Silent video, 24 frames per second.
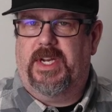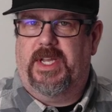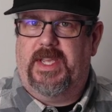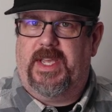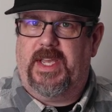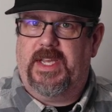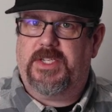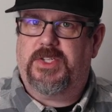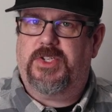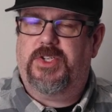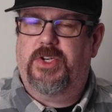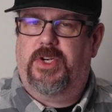I
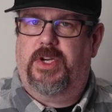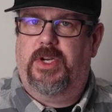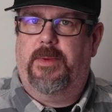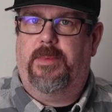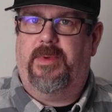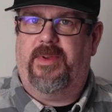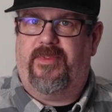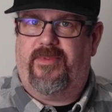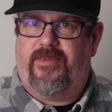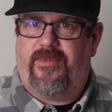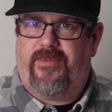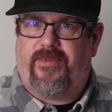guess you're going to
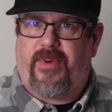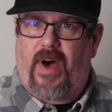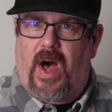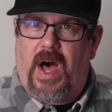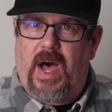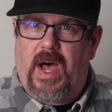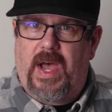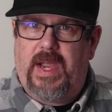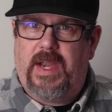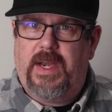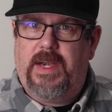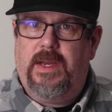be
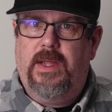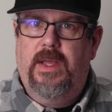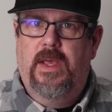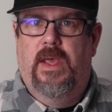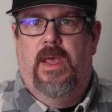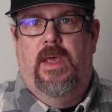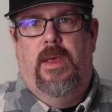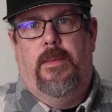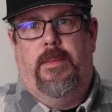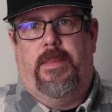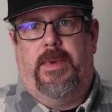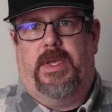fine,
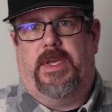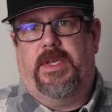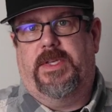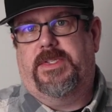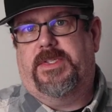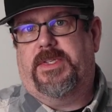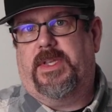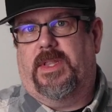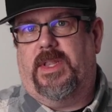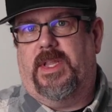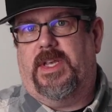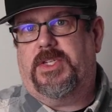
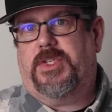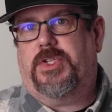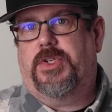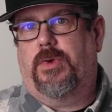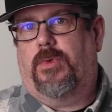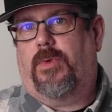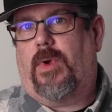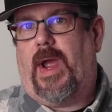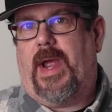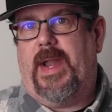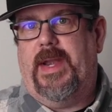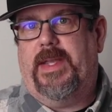because unless you're
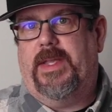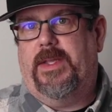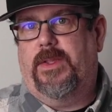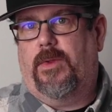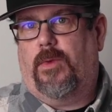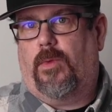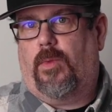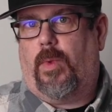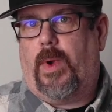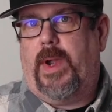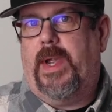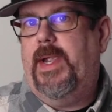riding in
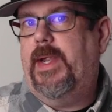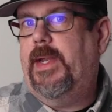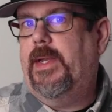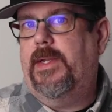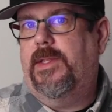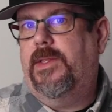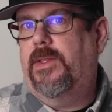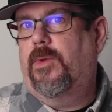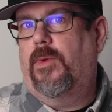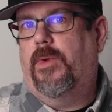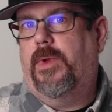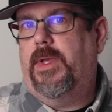the rain
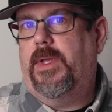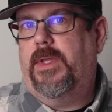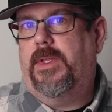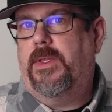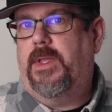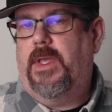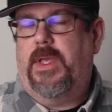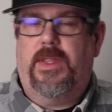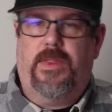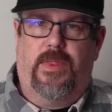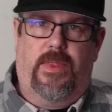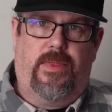
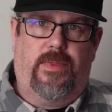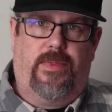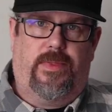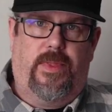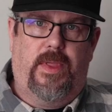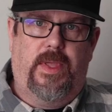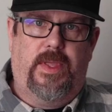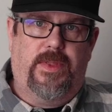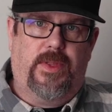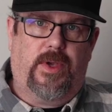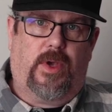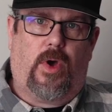
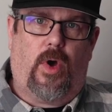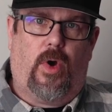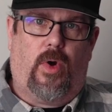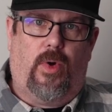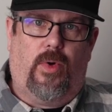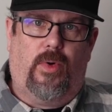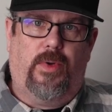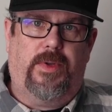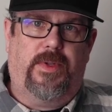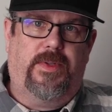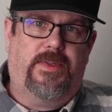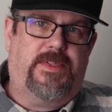in the
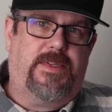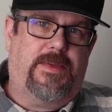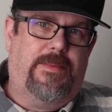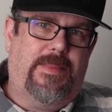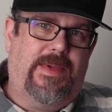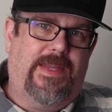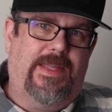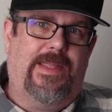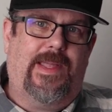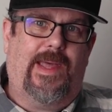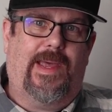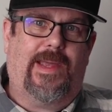cold, and to
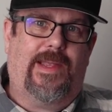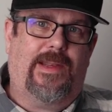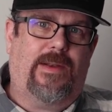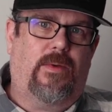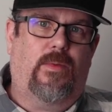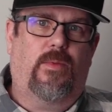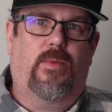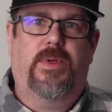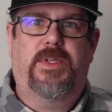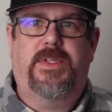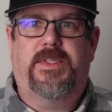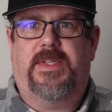me that
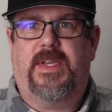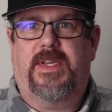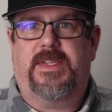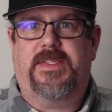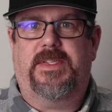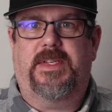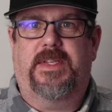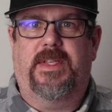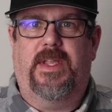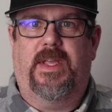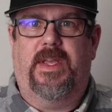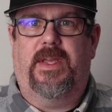would
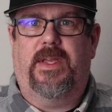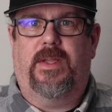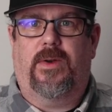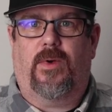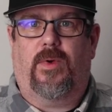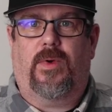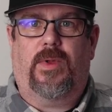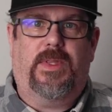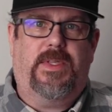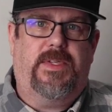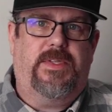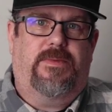designate,
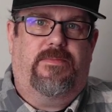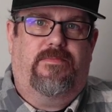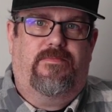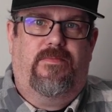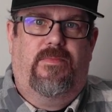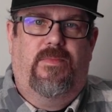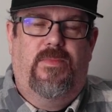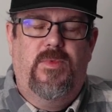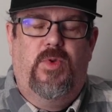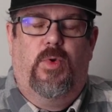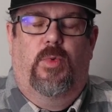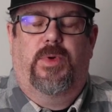or at least
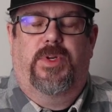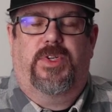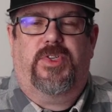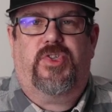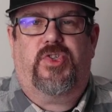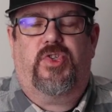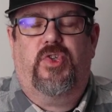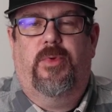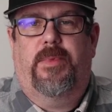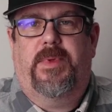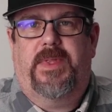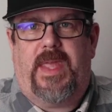you would
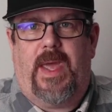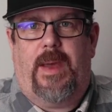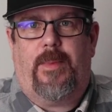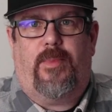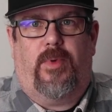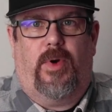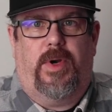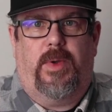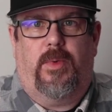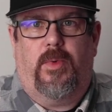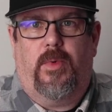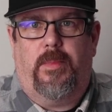assume at that
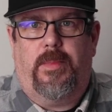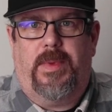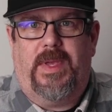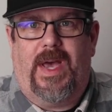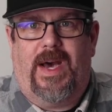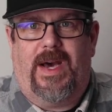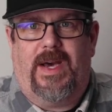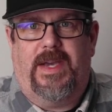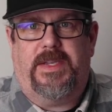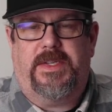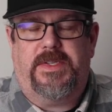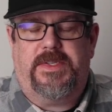point it would be
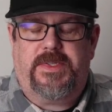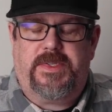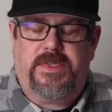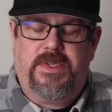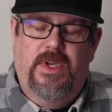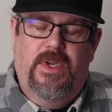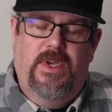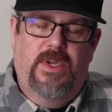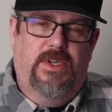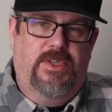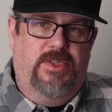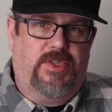ice.
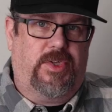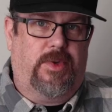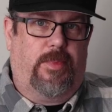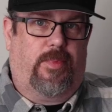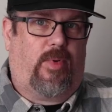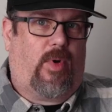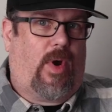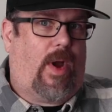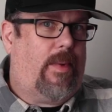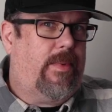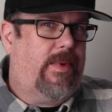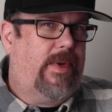So you're
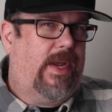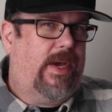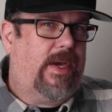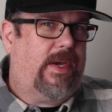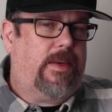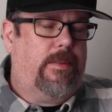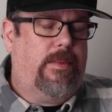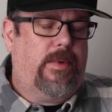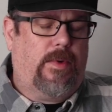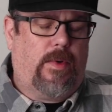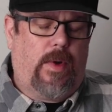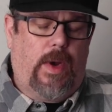probably not
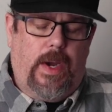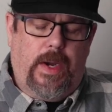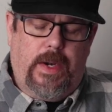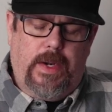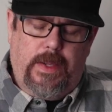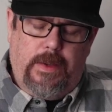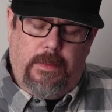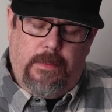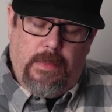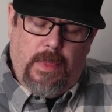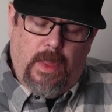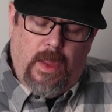going to be
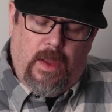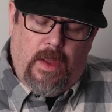riding.